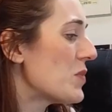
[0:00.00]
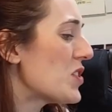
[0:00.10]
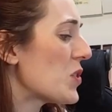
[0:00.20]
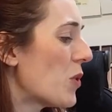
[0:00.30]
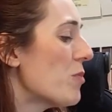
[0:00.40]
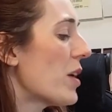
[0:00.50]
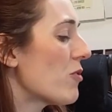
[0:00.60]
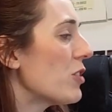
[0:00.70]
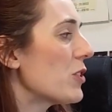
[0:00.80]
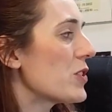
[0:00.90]
So on my
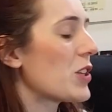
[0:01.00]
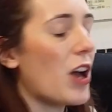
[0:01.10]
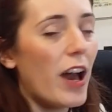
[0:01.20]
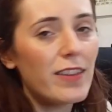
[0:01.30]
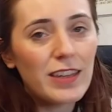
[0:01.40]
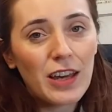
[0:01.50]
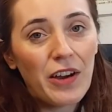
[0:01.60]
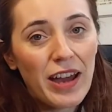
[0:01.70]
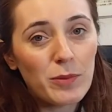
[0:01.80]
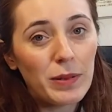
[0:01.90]
real skirt, I think I'll
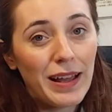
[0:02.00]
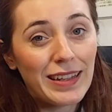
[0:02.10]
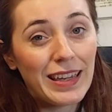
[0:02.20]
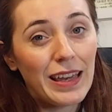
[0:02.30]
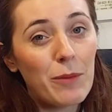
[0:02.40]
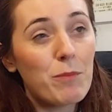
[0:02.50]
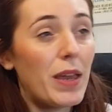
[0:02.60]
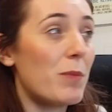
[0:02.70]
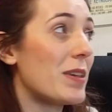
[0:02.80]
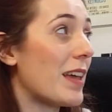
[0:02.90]
add a placket.
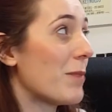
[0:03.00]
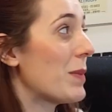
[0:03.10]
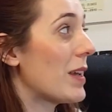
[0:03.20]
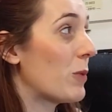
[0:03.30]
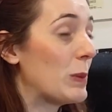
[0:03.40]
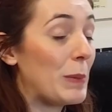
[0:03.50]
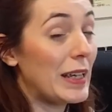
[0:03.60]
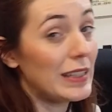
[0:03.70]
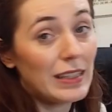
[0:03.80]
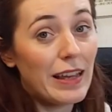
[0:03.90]
Maybe that will
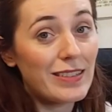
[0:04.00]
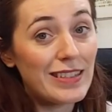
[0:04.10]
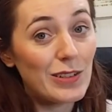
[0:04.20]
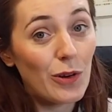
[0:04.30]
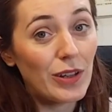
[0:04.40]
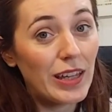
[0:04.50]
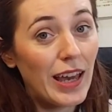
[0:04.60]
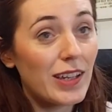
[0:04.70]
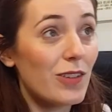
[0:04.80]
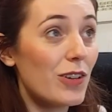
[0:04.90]
make it less historically
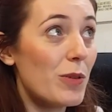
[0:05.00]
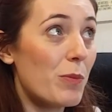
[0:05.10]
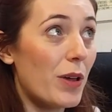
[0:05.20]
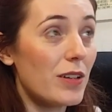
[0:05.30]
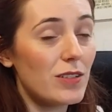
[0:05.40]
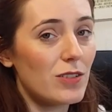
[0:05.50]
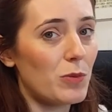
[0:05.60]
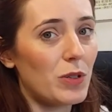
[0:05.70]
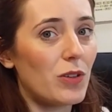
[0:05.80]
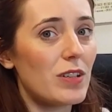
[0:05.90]
accurate, but to
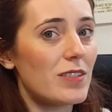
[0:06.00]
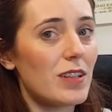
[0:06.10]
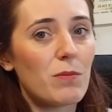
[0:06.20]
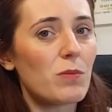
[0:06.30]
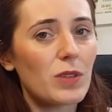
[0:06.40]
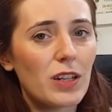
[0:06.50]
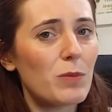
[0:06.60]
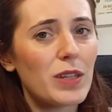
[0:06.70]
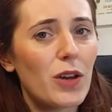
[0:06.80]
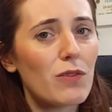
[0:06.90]
be honest, I'm going to
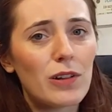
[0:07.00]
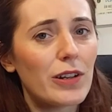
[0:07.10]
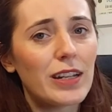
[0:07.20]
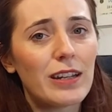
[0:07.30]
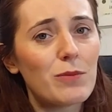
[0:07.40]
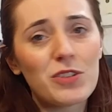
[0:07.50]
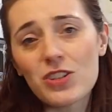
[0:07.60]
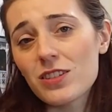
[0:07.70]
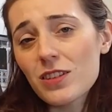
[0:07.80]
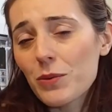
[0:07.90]
be overlooking it and
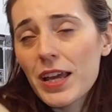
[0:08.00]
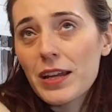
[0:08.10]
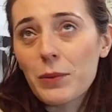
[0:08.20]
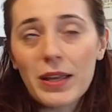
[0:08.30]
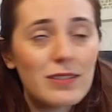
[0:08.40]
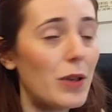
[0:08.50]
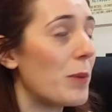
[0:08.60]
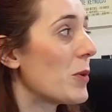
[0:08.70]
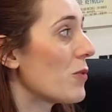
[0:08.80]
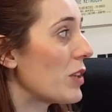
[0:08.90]
machine sewing it anyway, so
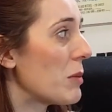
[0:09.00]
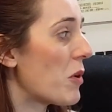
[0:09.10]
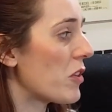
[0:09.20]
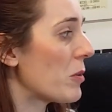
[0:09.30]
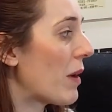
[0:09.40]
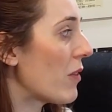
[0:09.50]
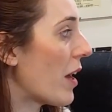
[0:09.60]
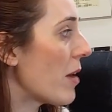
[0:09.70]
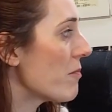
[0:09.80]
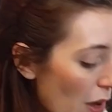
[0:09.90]
I'm not really bothered about
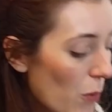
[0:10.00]
that.